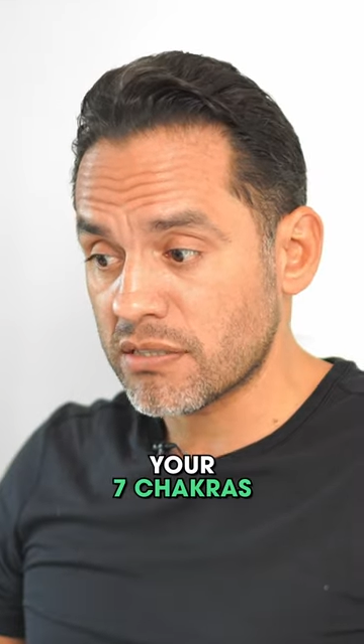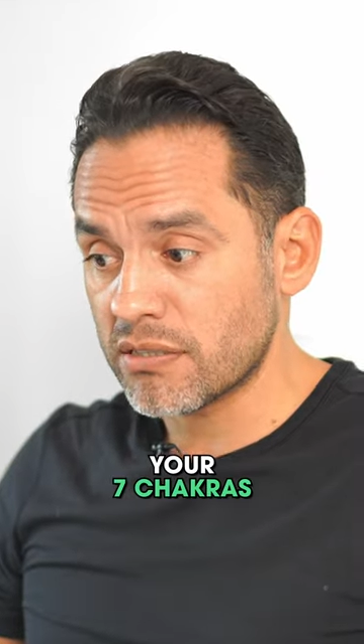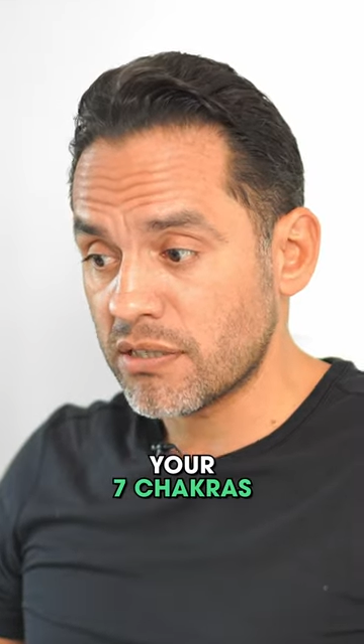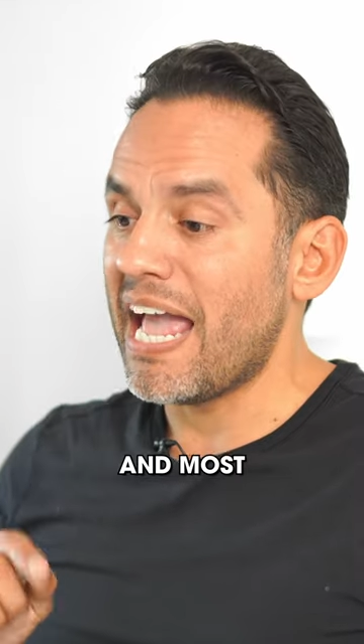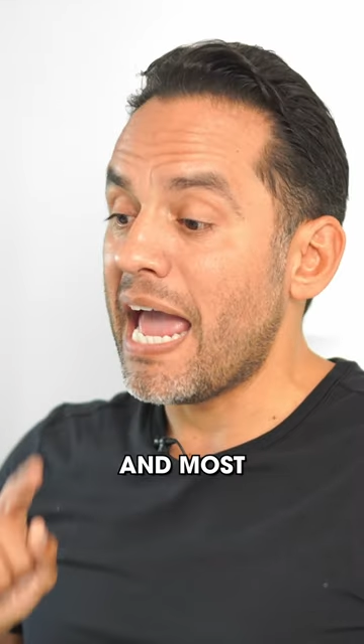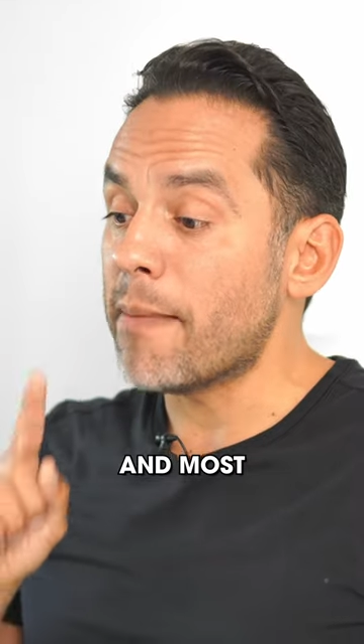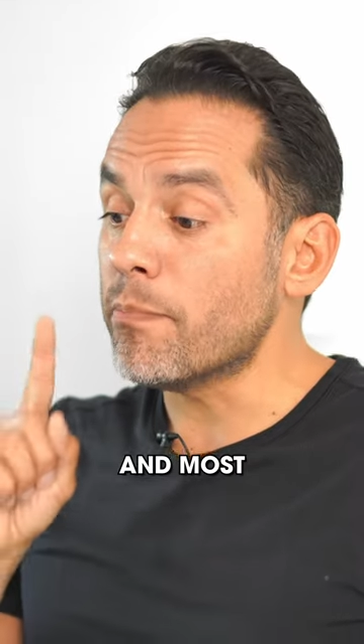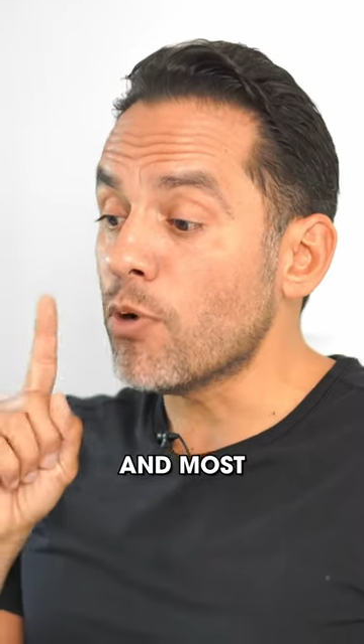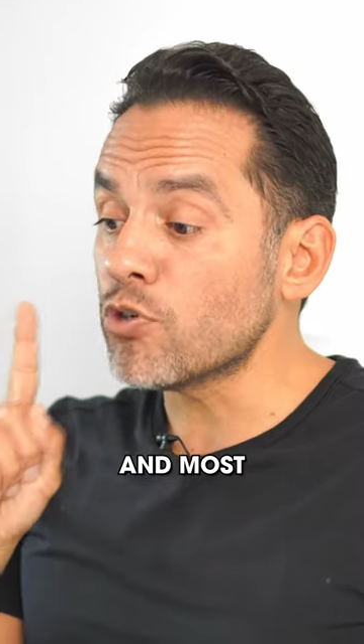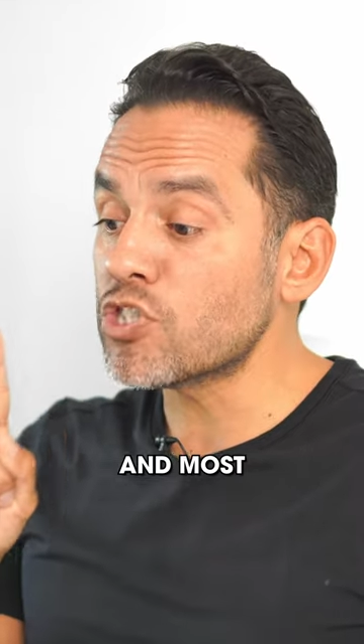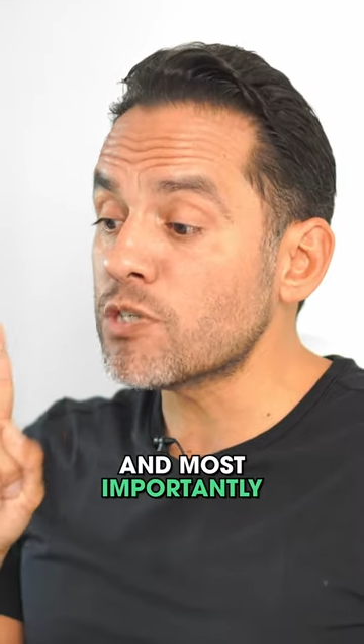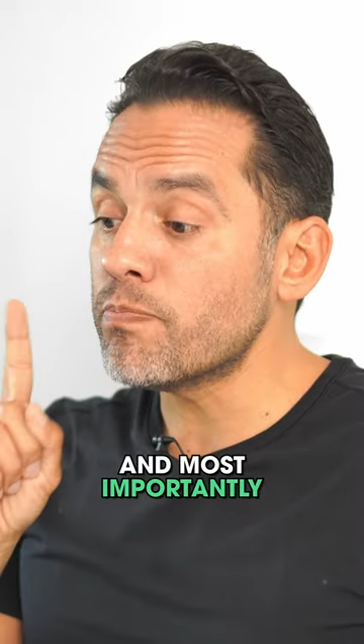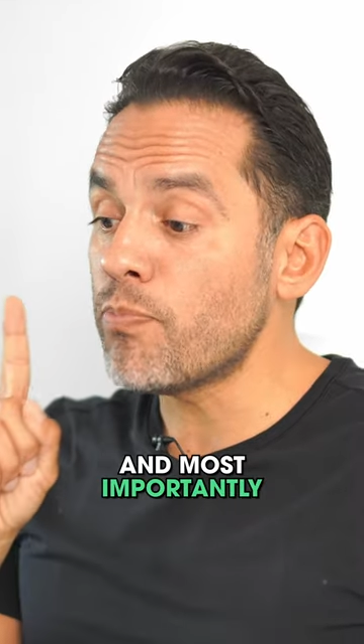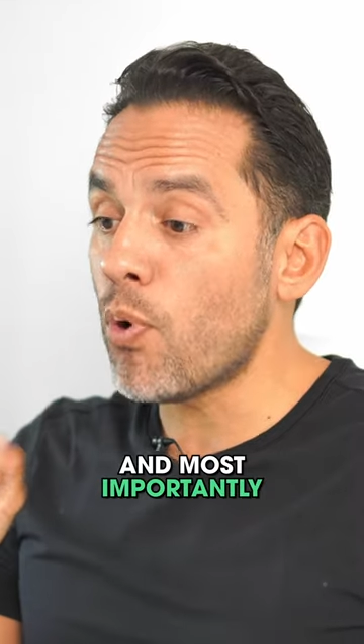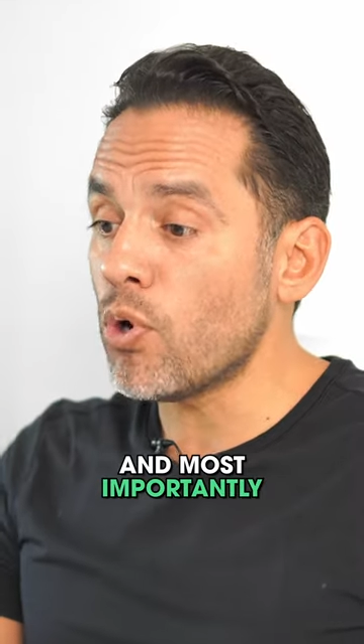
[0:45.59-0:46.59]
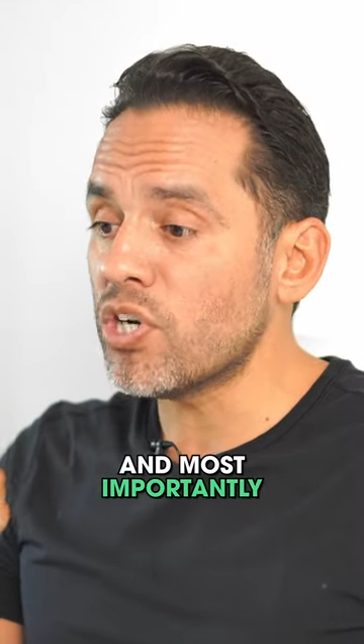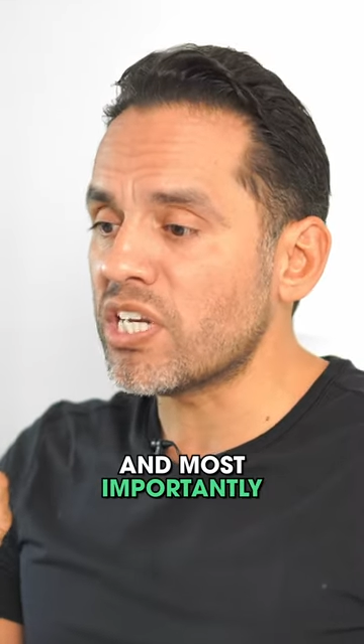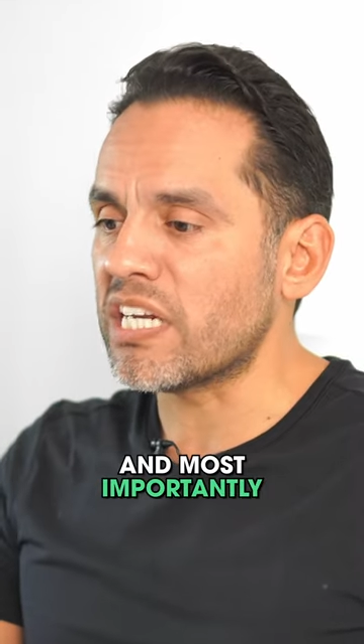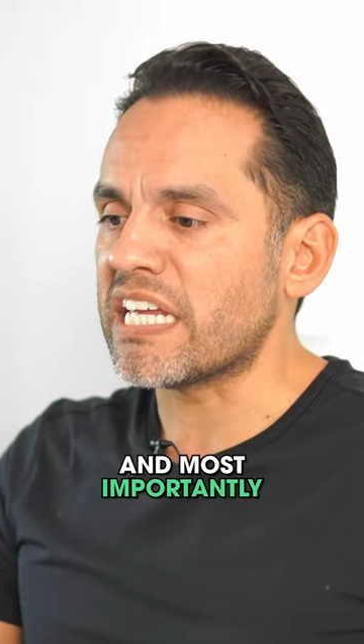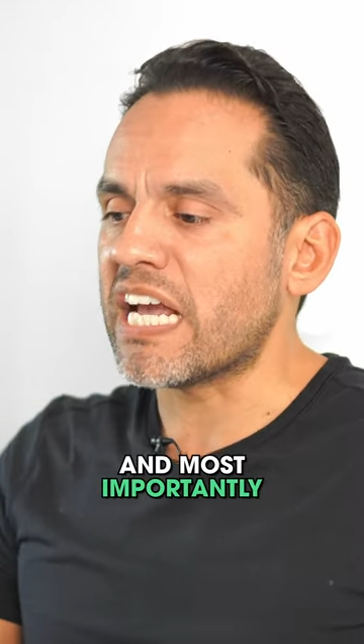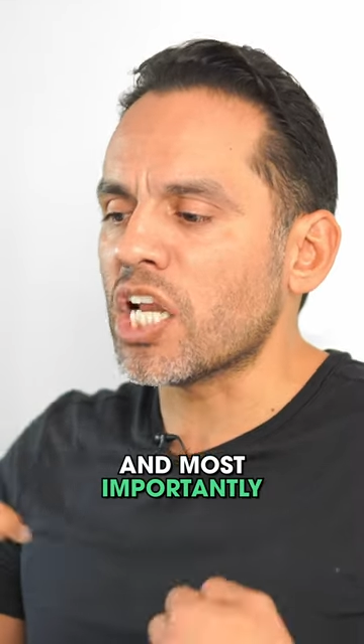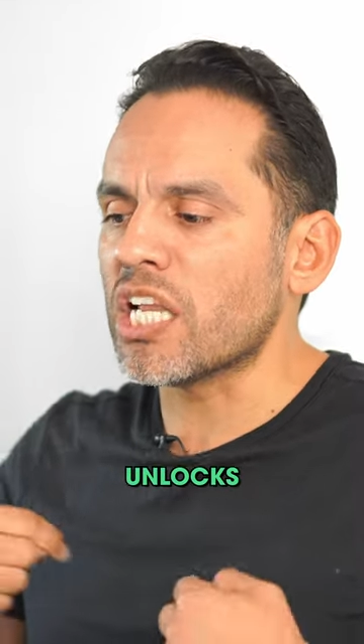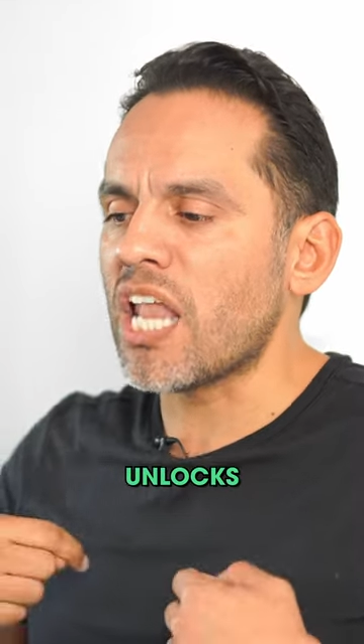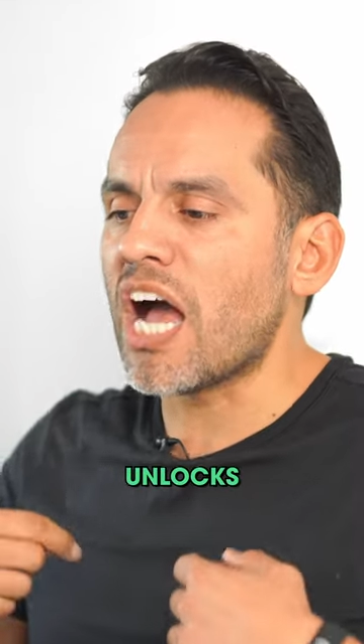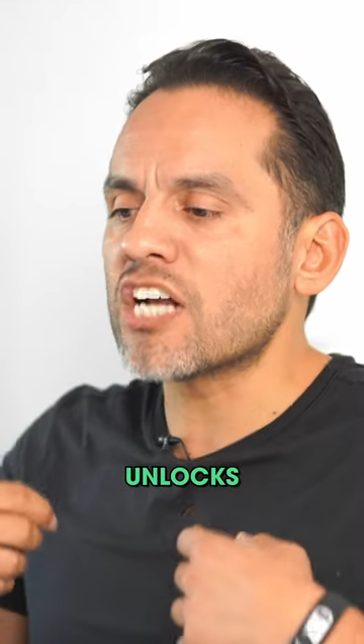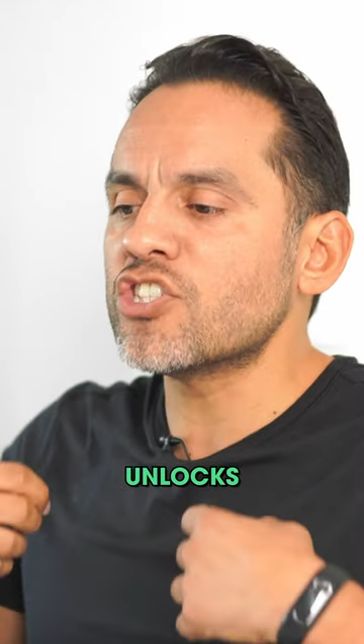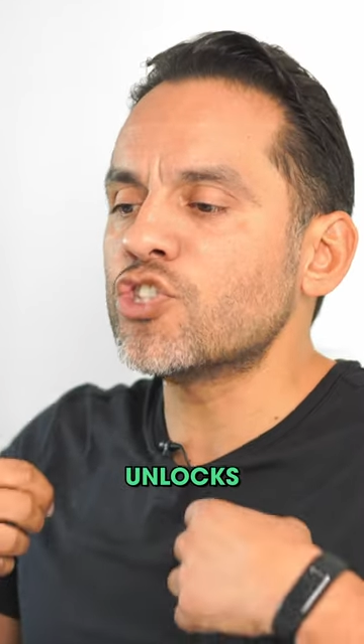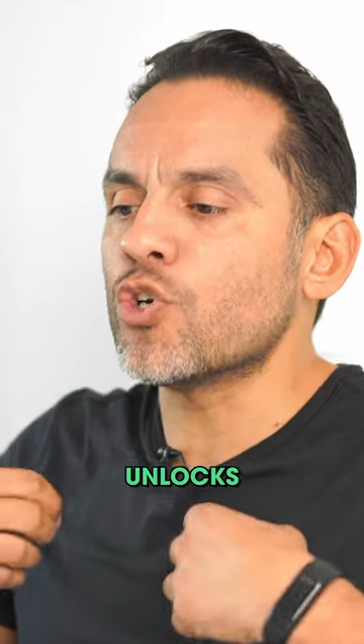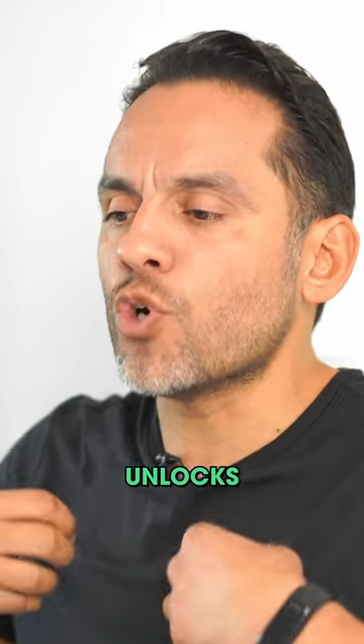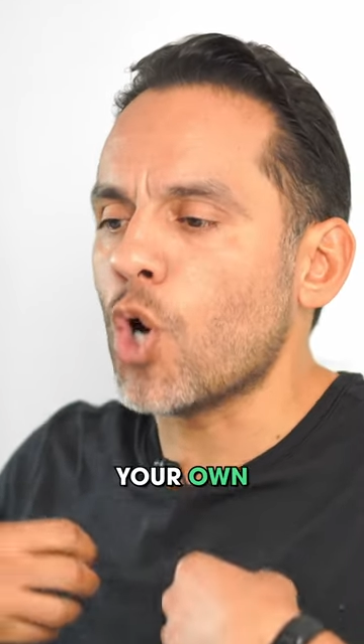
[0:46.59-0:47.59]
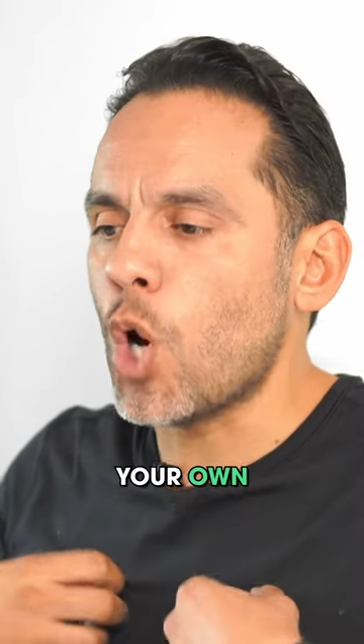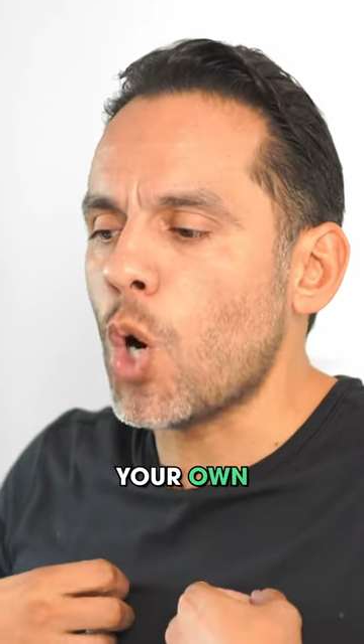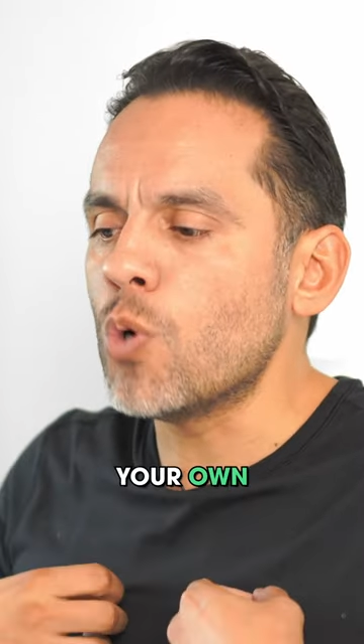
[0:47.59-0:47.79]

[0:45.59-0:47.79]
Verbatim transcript: and most importantly, unlocks your